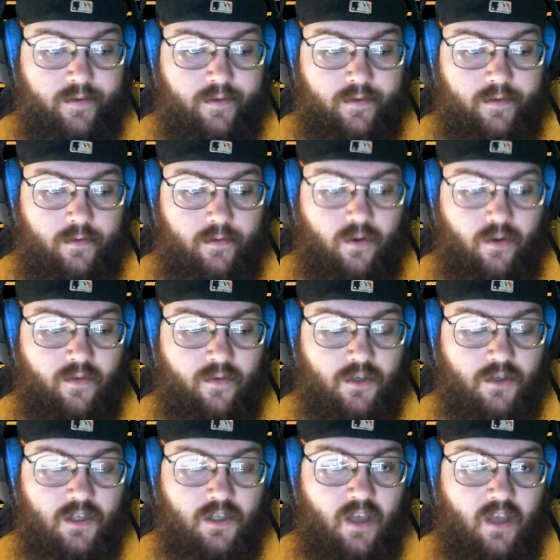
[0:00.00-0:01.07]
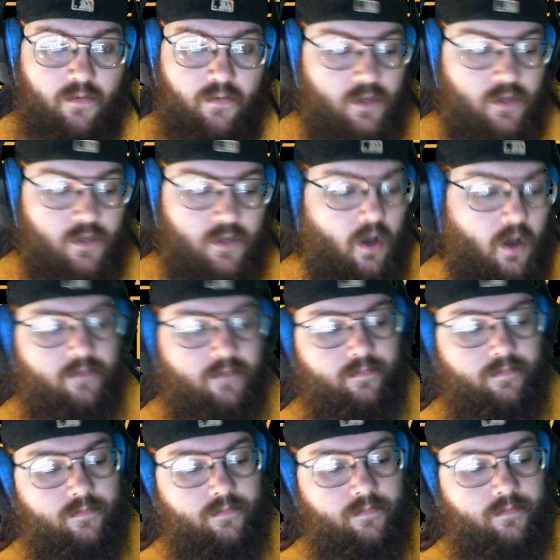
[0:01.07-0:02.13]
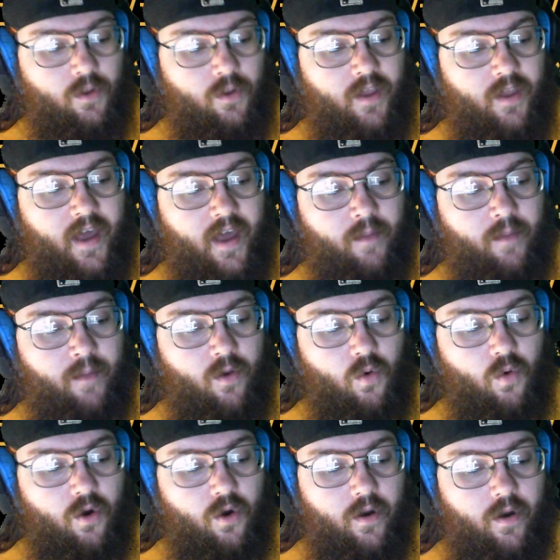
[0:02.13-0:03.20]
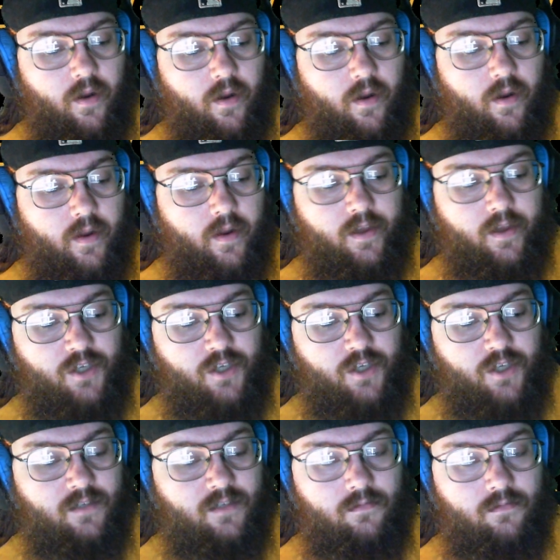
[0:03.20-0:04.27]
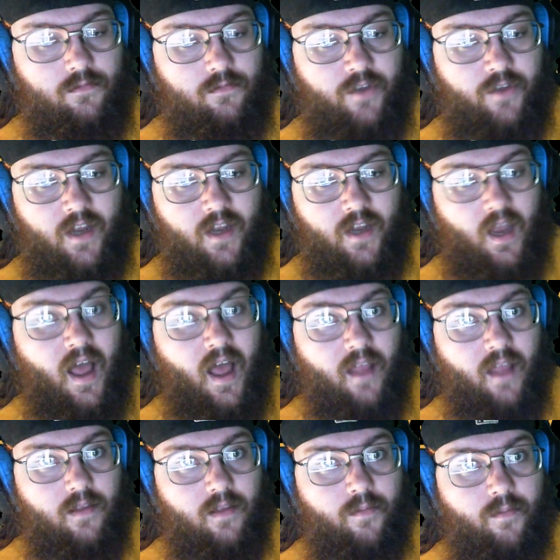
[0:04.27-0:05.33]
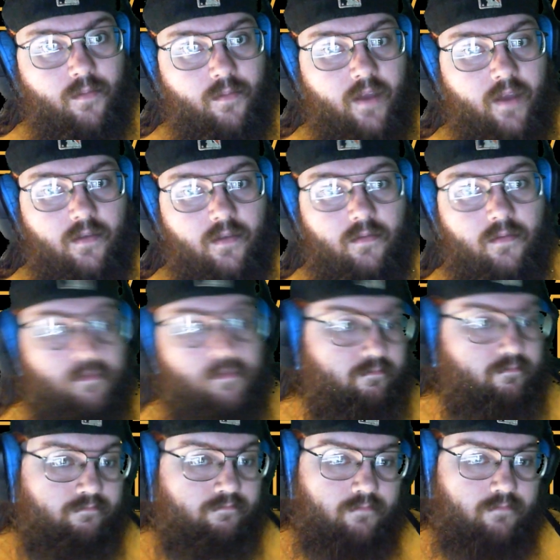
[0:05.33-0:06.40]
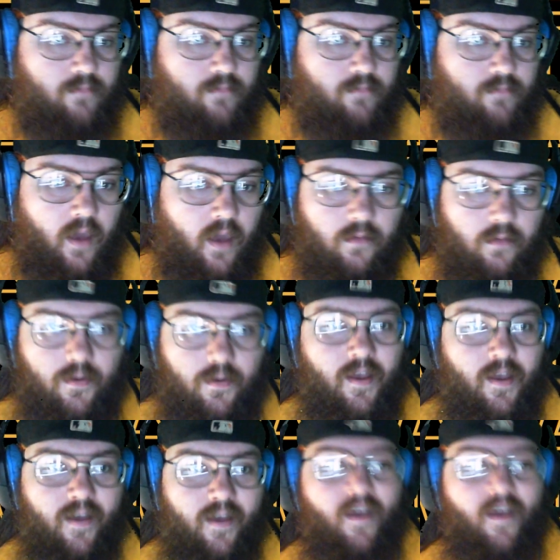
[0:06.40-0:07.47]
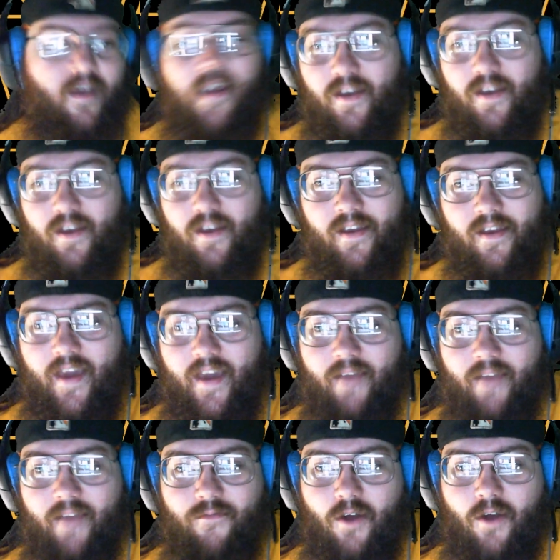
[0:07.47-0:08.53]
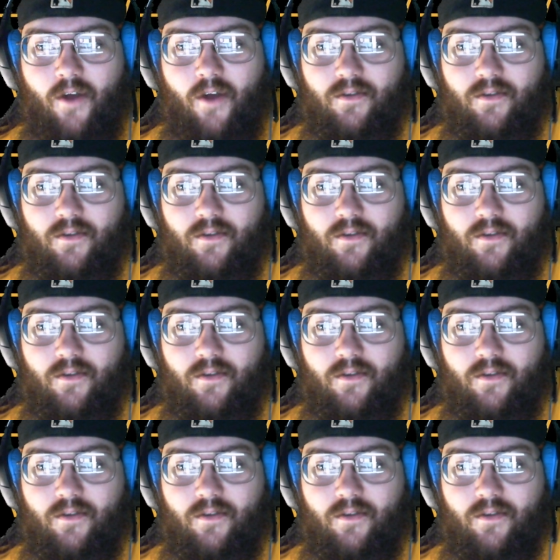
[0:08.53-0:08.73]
12 Years a Slave was awesome. Won the Academy Award. She hasn't really done a lot, but hey, you can't fault